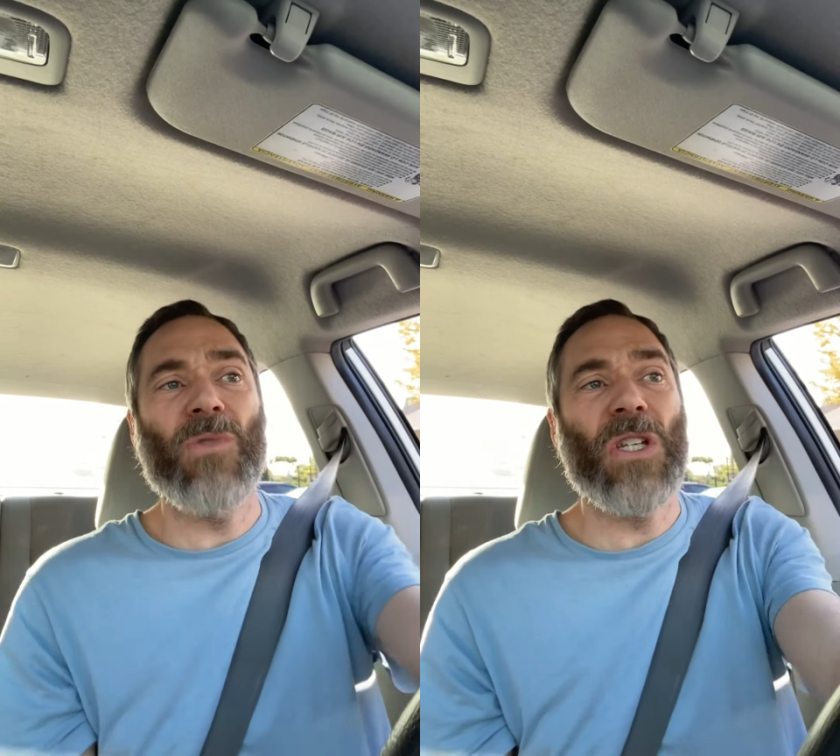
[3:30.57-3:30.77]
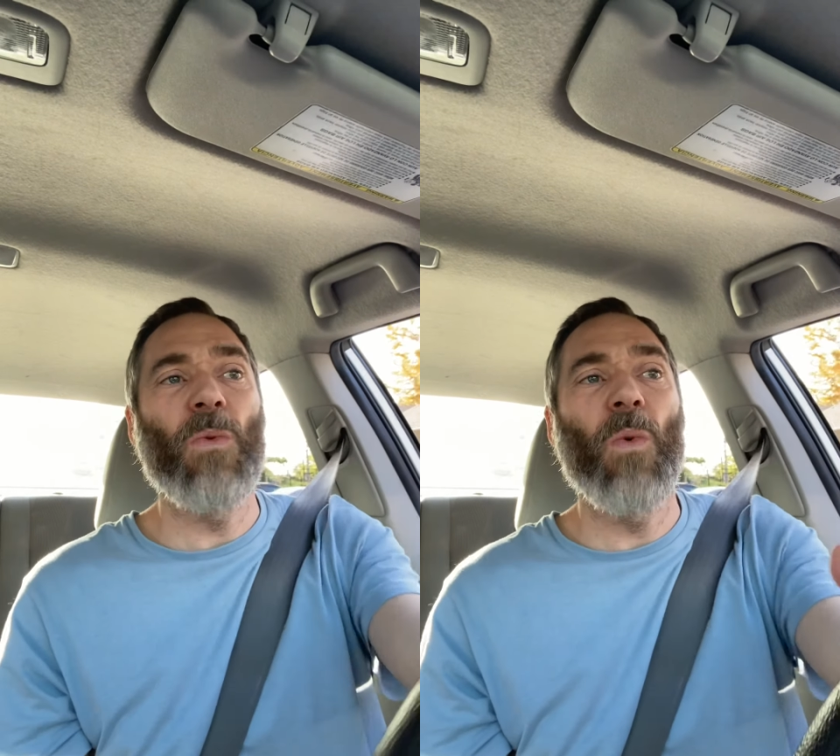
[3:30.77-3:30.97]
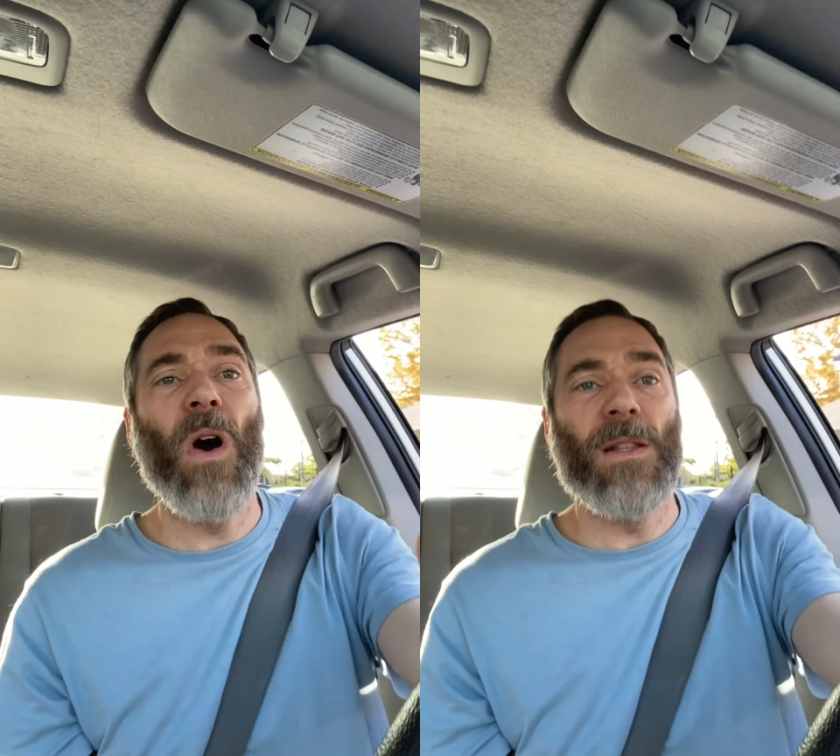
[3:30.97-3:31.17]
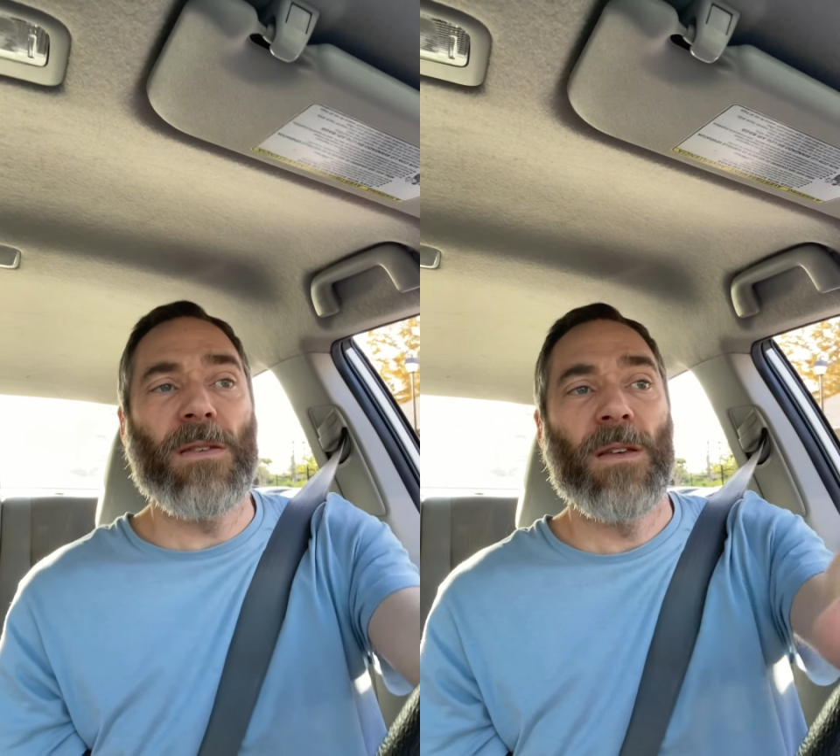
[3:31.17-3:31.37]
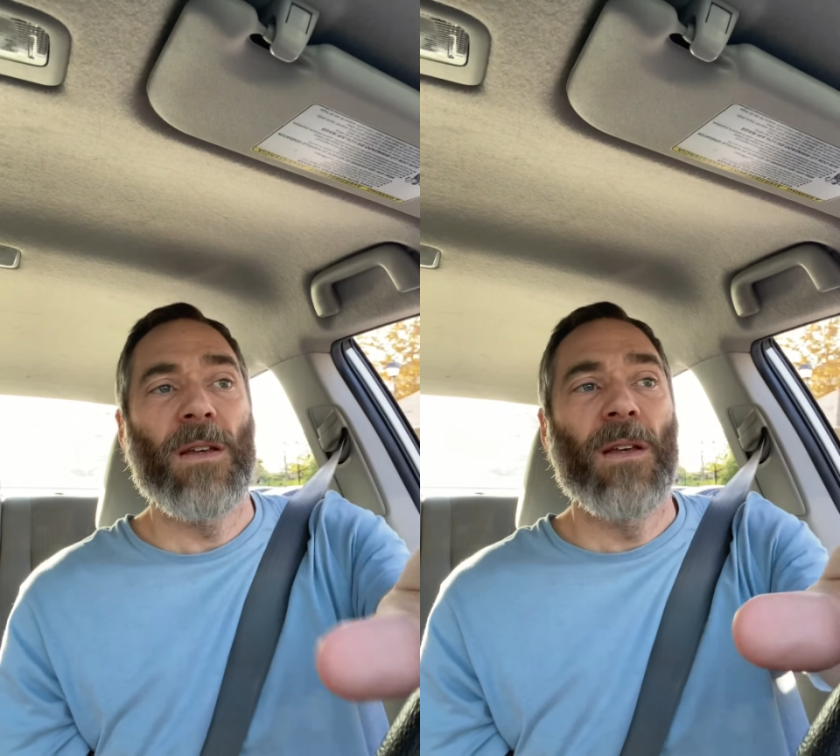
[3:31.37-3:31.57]
she
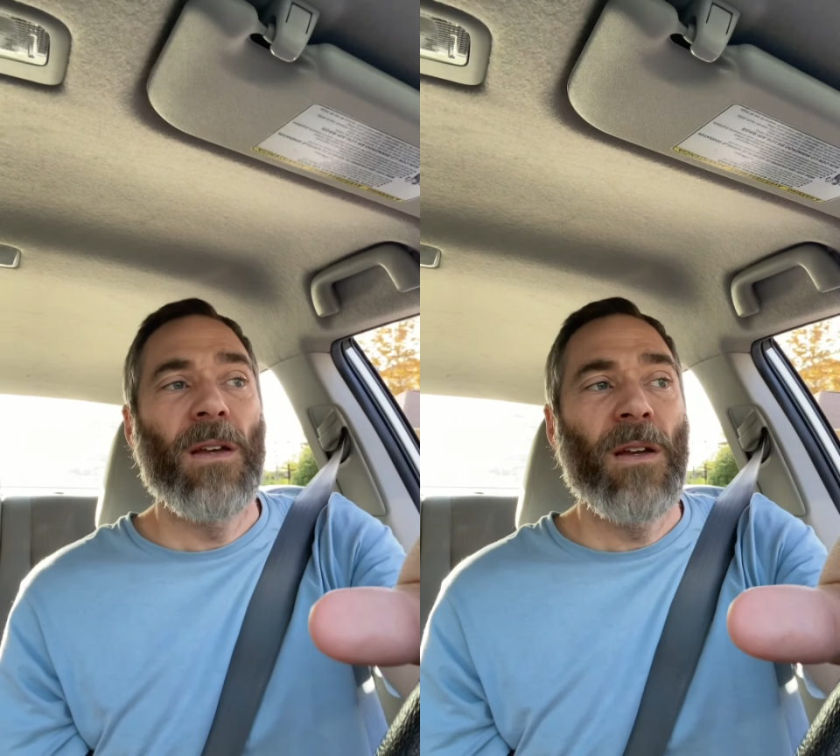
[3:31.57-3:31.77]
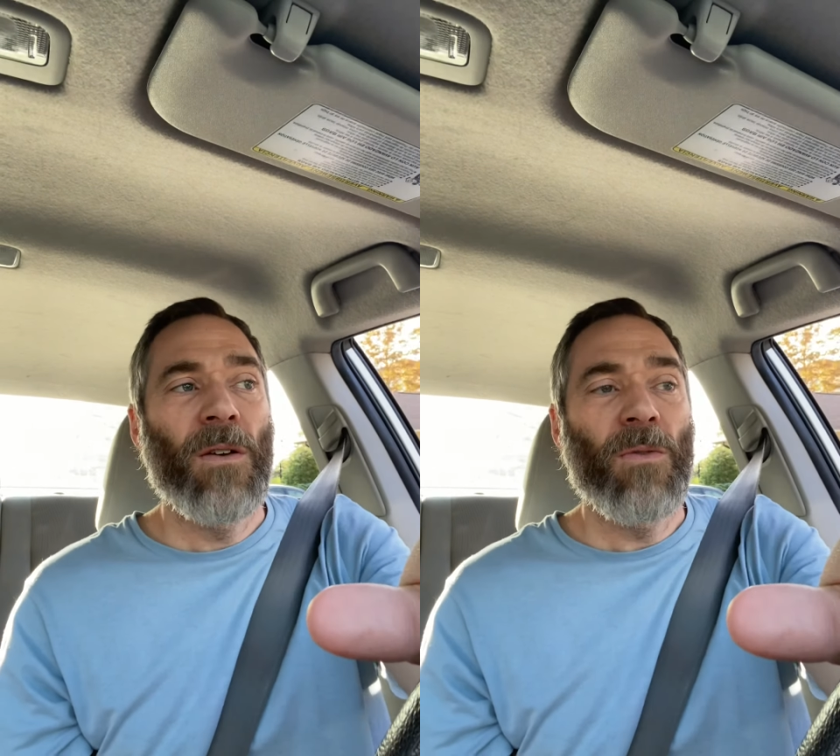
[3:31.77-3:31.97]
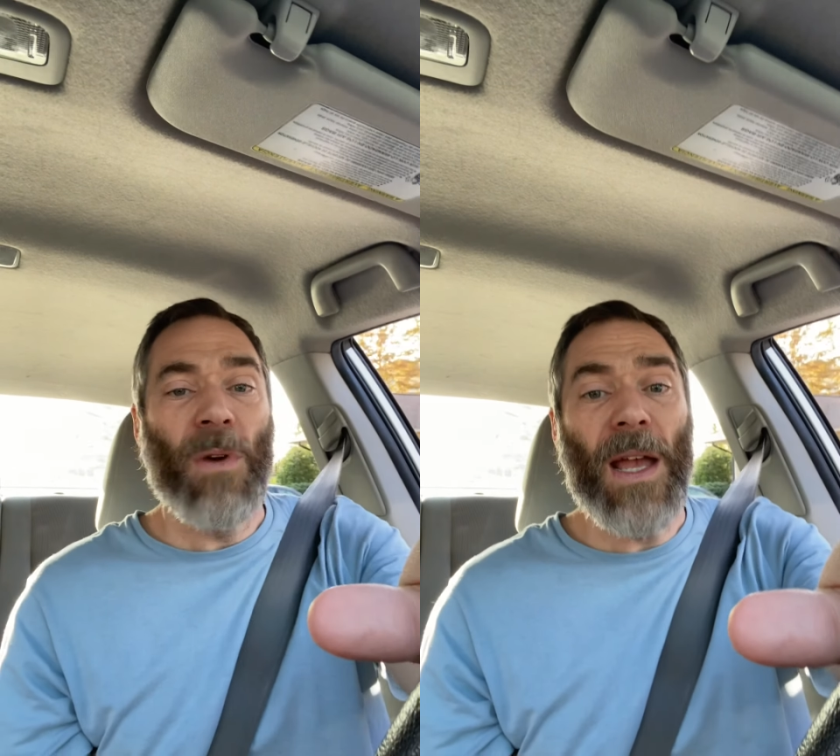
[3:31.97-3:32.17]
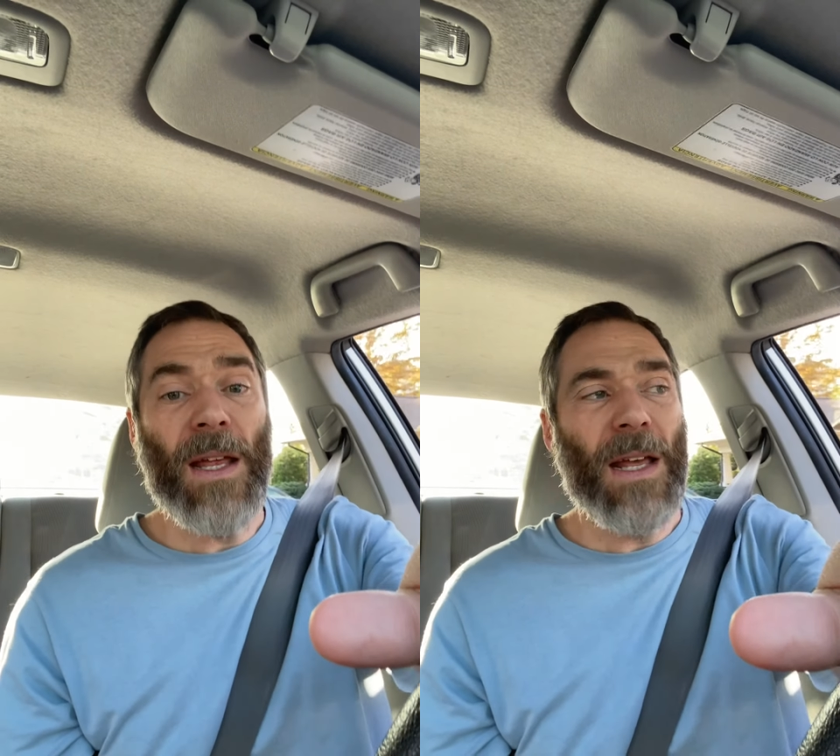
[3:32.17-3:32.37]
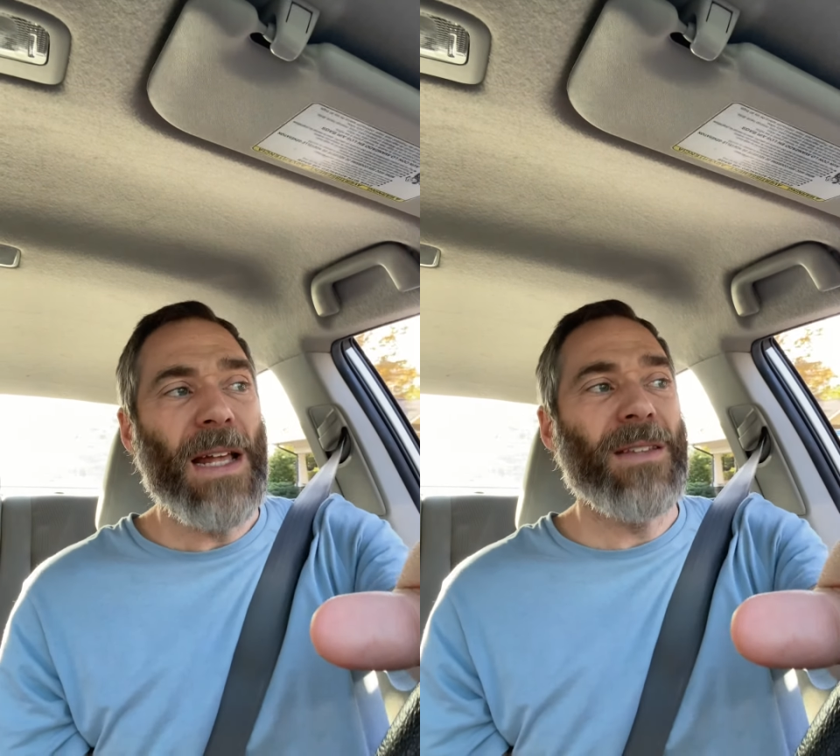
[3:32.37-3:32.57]
wants, right?
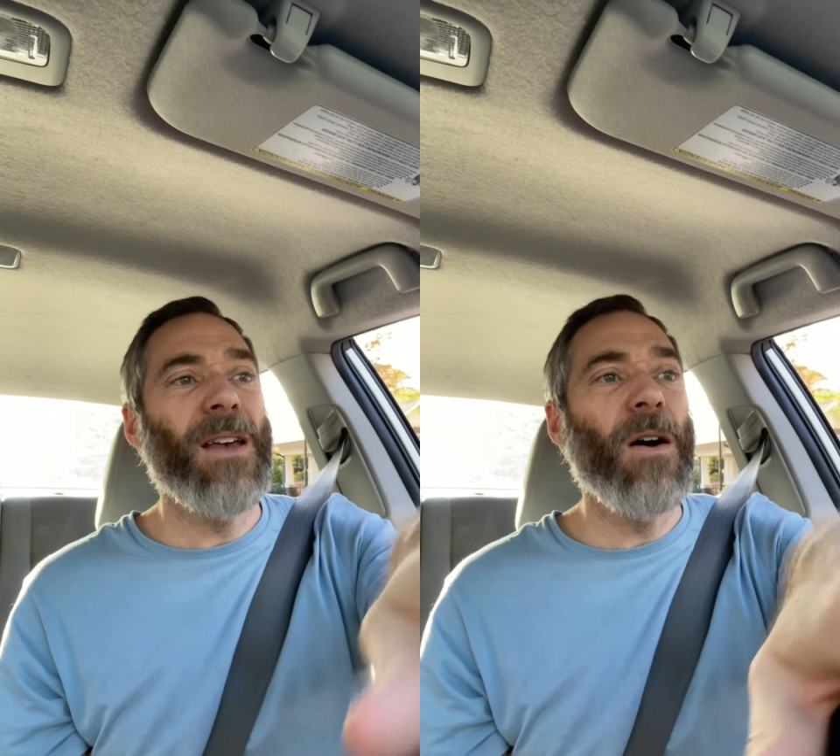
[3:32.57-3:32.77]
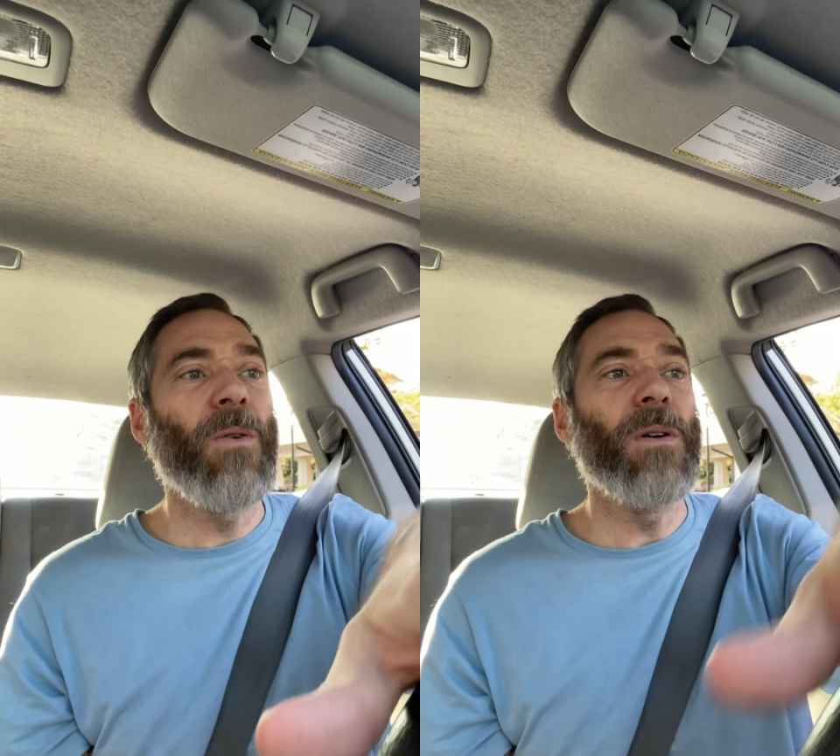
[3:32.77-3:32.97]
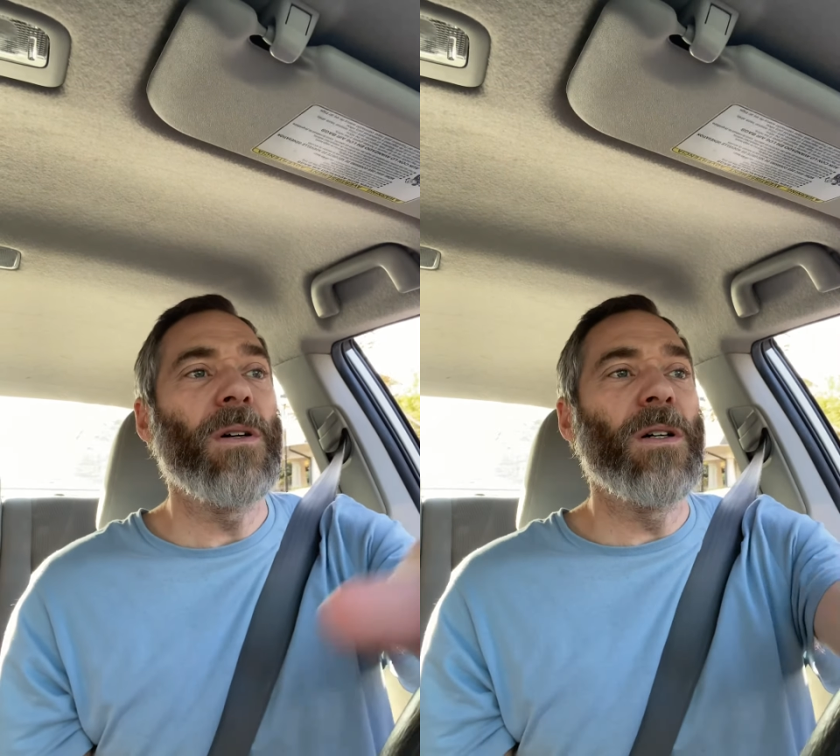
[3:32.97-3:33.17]
And so